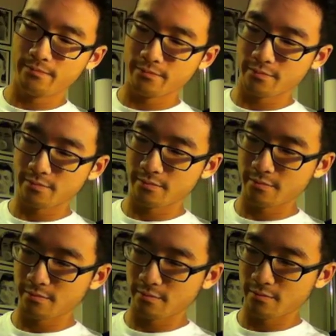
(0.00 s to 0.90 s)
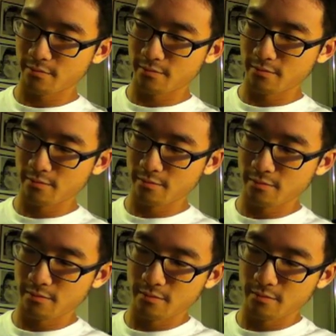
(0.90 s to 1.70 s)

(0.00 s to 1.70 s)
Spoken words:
[no speech]